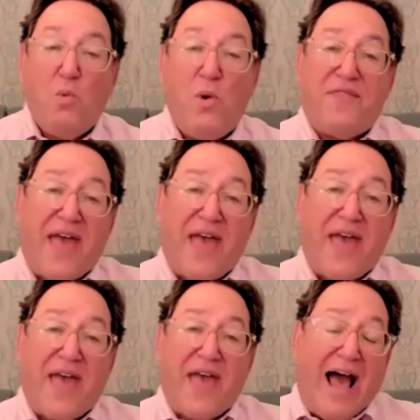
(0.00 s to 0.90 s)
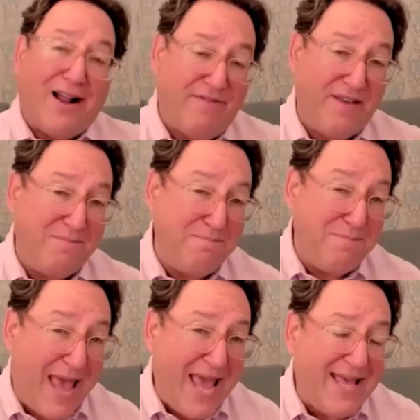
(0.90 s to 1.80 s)
Without our
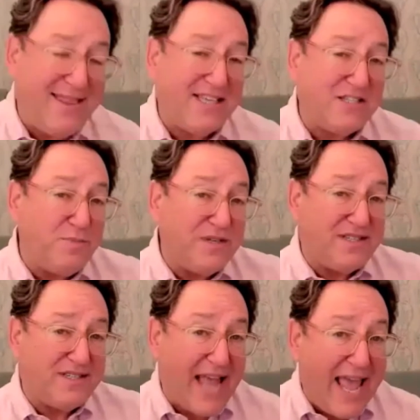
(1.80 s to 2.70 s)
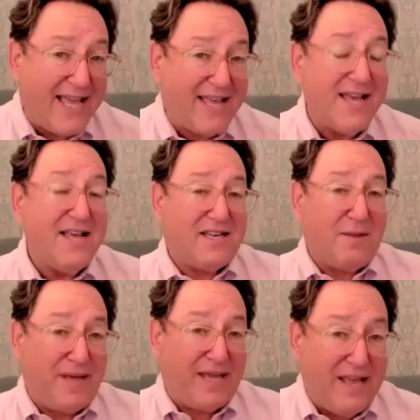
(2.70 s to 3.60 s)
having made this mistake
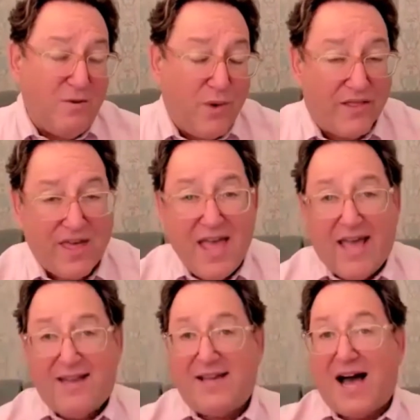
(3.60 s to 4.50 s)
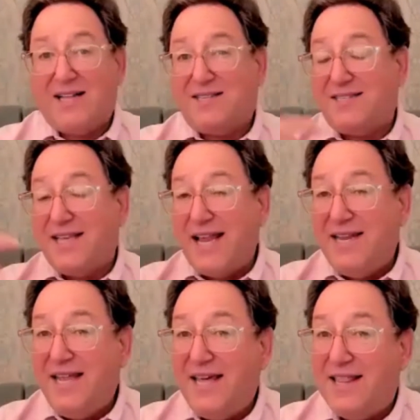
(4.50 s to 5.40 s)
to begin with, and God
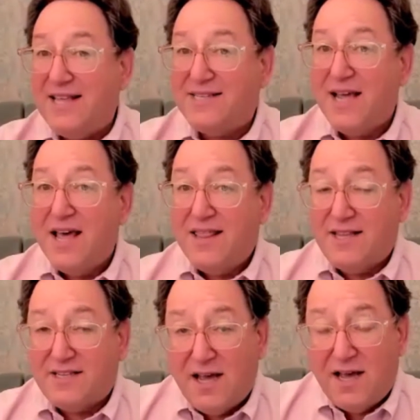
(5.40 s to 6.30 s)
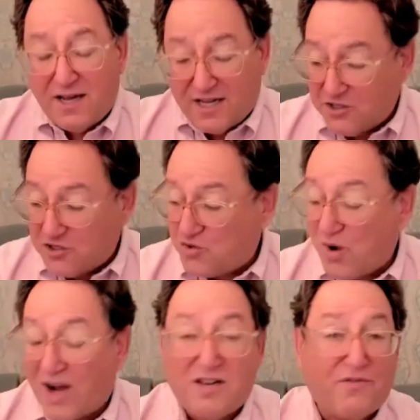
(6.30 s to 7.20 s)
sending this
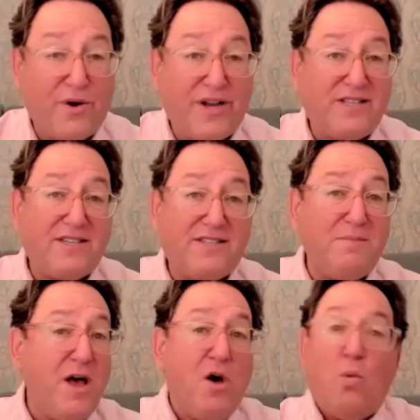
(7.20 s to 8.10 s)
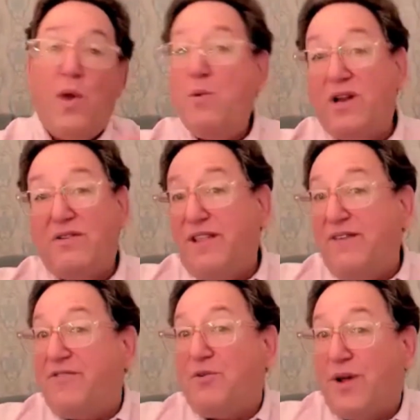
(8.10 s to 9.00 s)
constructive criticism, we would have
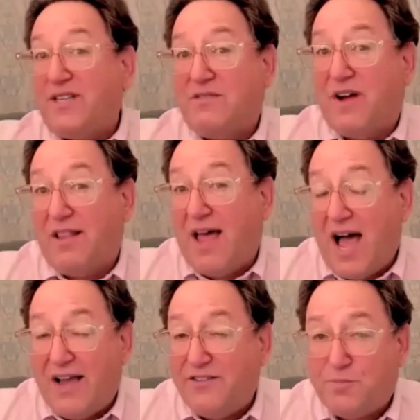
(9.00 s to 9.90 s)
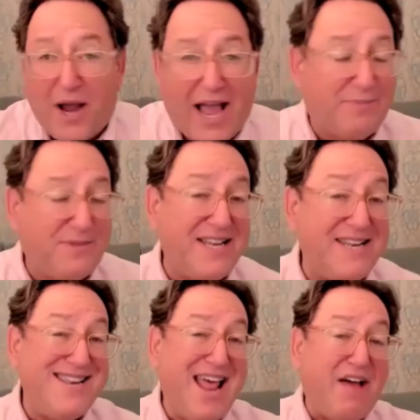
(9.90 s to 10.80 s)
lived the rest of our lives, perhaps,
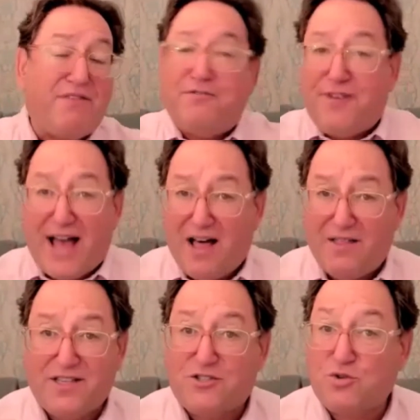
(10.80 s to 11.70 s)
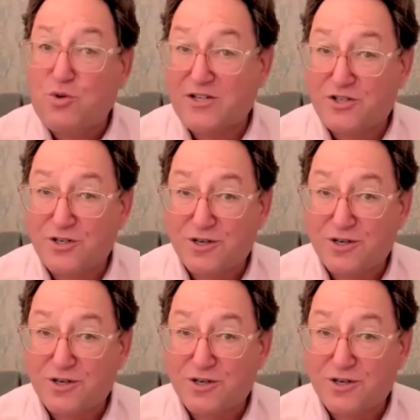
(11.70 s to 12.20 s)
and never found this treasure.